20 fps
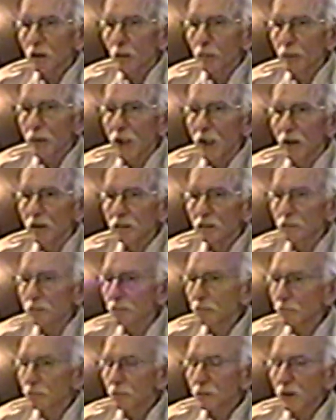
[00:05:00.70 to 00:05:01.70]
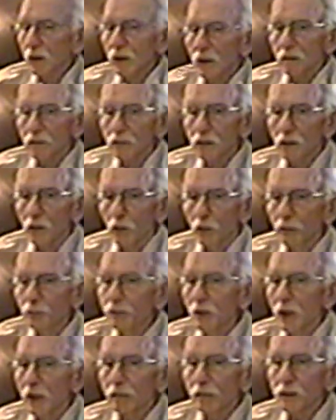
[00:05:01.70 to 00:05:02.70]
about, you know,
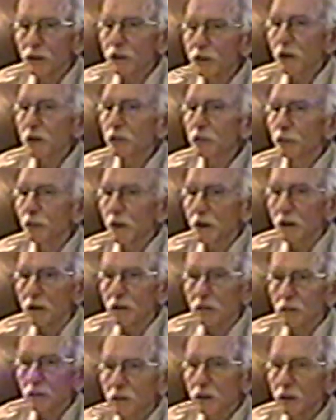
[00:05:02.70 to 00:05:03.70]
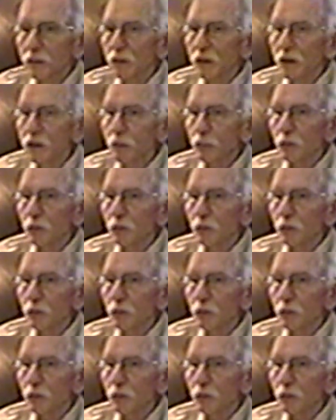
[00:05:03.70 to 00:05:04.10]
5 or 6 feet. He